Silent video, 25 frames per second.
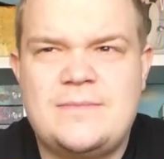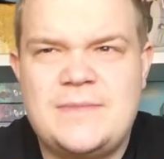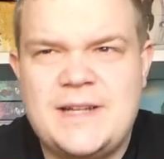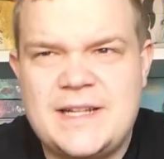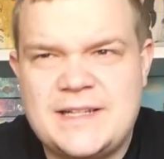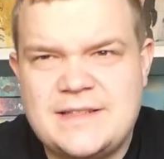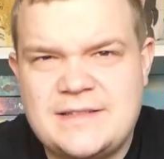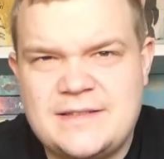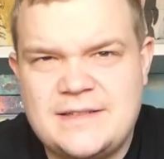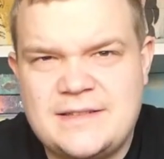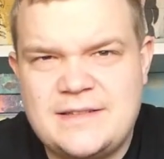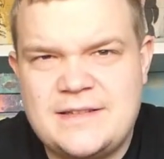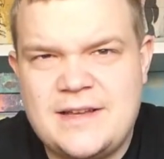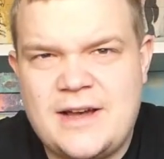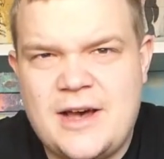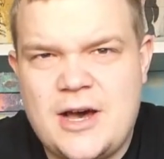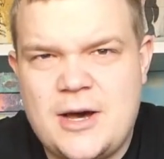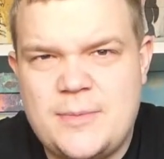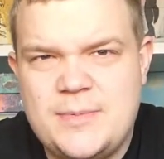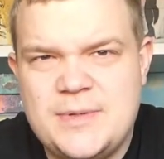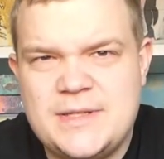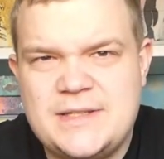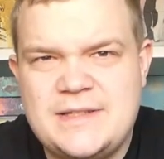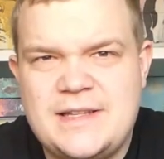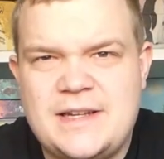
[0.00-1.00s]
That's not the
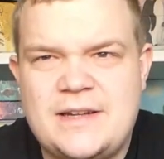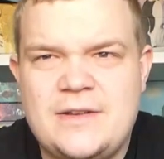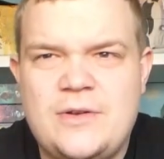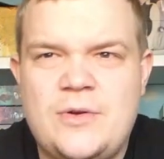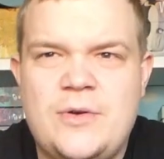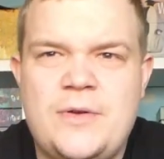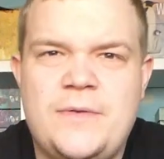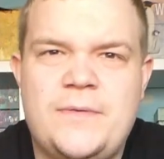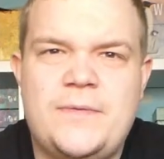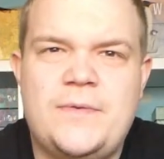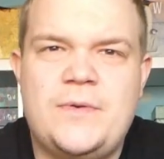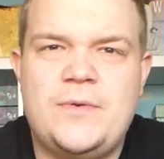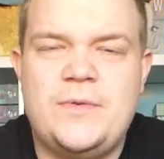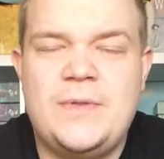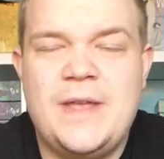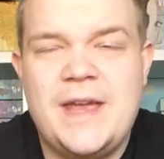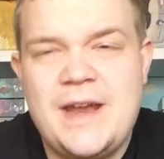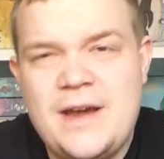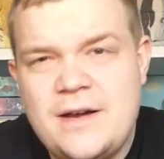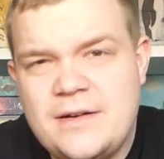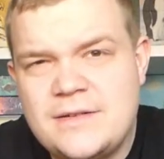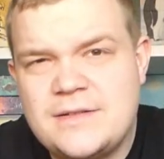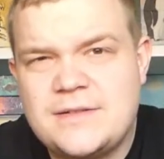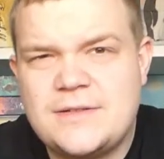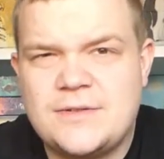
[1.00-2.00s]
hobbits that are going through
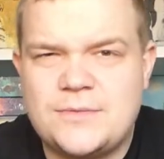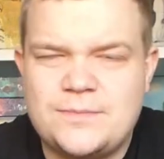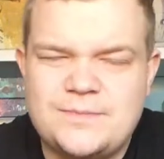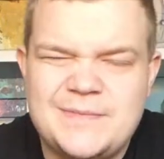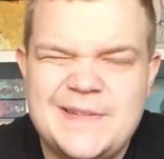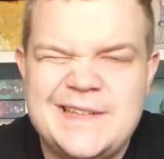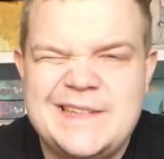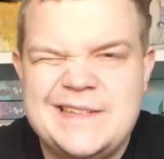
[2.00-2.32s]
there. So,